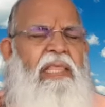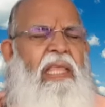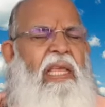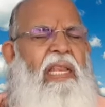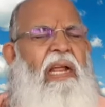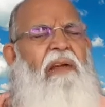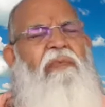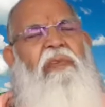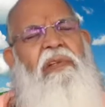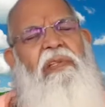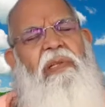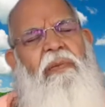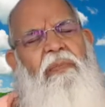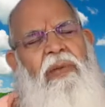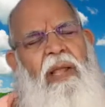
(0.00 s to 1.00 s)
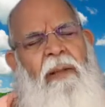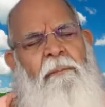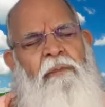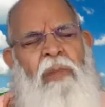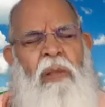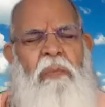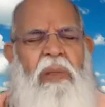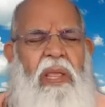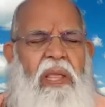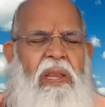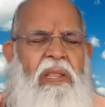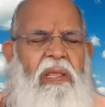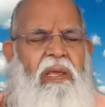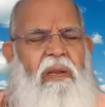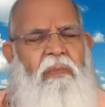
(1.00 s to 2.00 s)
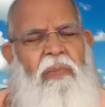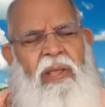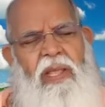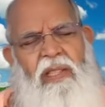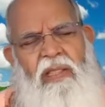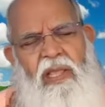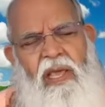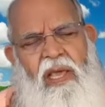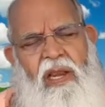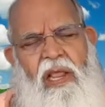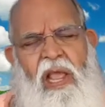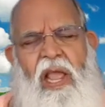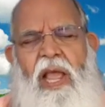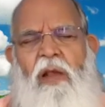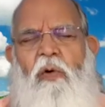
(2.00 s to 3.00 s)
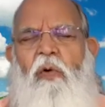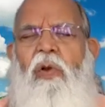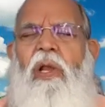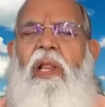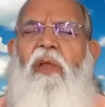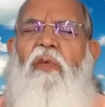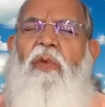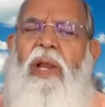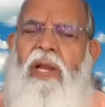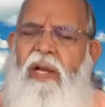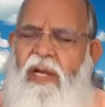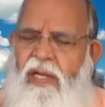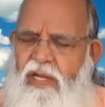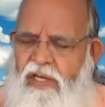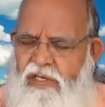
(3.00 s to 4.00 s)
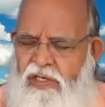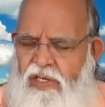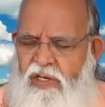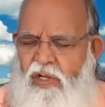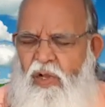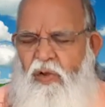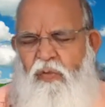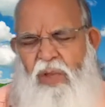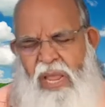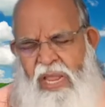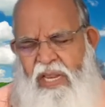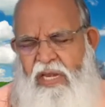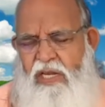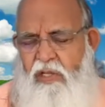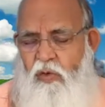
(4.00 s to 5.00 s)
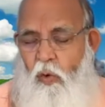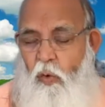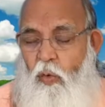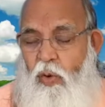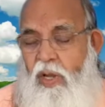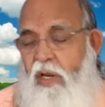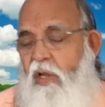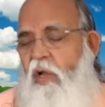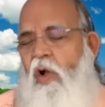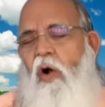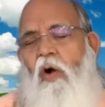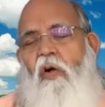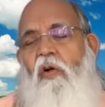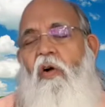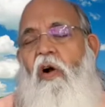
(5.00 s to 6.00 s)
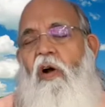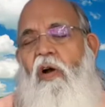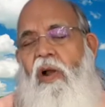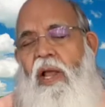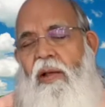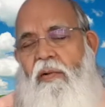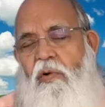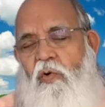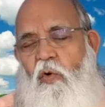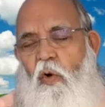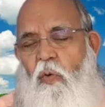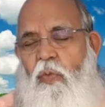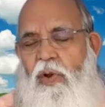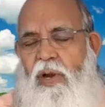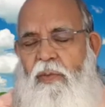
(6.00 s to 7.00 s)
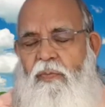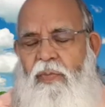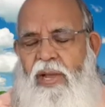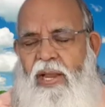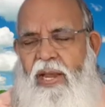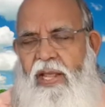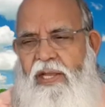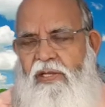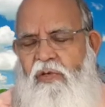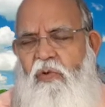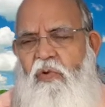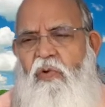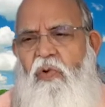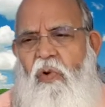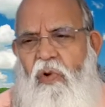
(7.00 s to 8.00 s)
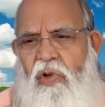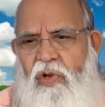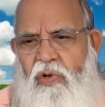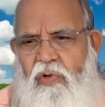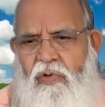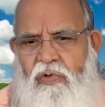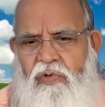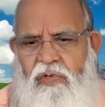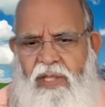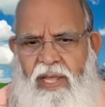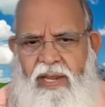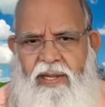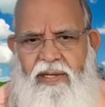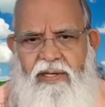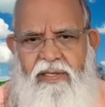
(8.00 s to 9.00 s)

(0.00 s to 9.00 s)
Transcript: then after some time, pain here, pain there and only one condition. When it is over, oh God, I have to open up my legs. Who told you to do that?